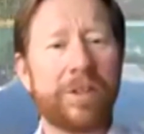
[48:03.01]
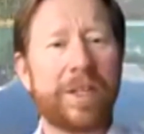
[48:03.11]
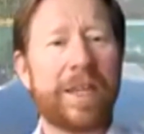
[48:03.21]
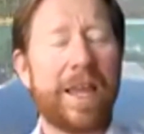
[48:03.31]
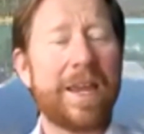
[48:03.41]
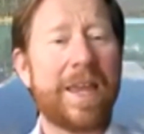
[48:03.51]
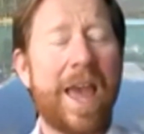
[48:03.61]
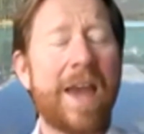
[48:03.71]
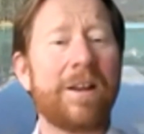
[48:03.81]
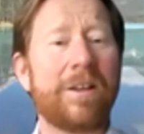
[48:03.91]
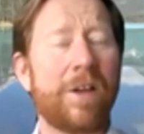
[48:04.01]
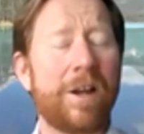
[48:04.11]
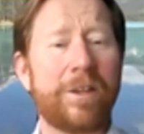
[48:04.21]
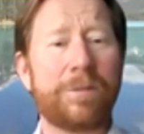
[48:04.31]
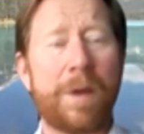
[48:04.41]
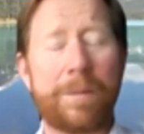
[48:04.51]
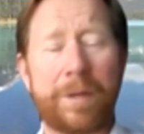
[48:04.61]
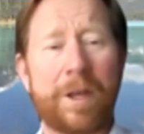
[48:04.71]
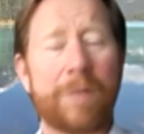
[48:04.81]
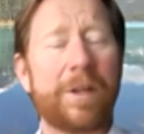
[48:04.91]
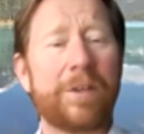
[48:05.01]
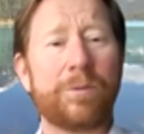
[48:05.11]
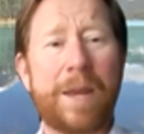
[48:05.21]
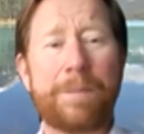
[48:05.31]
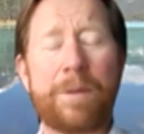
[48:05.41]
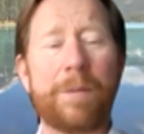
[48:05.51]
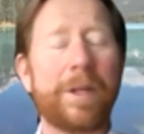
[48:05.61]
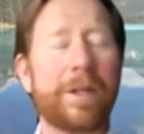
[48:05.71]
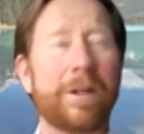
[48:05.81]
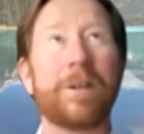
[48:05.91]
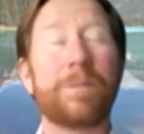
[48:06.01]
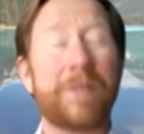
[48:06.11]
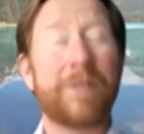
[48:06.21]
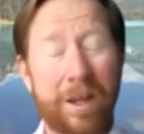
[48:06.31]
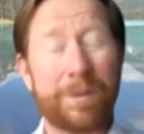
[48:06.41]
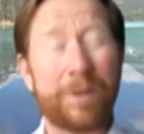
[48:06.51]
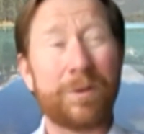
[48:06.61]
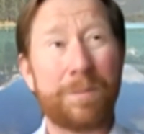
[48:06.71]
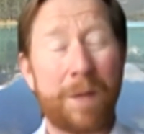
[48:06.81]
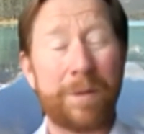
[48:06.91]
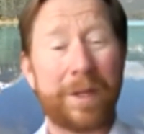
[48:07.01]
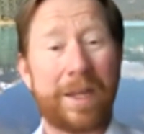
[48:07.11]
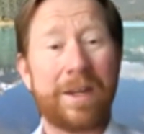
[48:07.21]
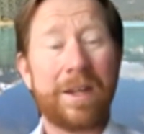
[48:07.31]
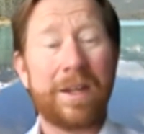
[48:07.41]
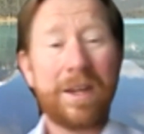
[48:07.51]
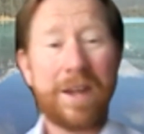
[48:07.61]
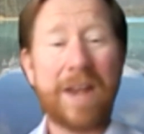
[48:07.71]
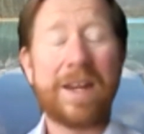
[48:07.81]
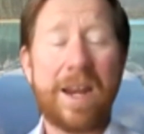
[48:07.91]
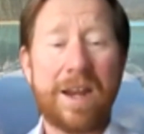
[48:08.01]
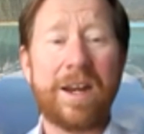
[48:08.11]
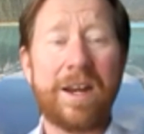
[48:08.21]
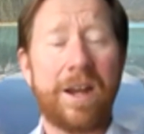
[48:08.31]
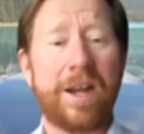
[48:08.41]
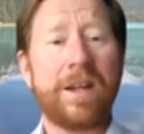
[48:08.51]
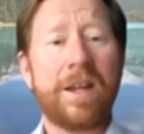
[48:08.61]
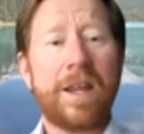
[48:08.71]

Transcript: in Canada, a lot of these public companies went public, or tech companies went public in 98, 99.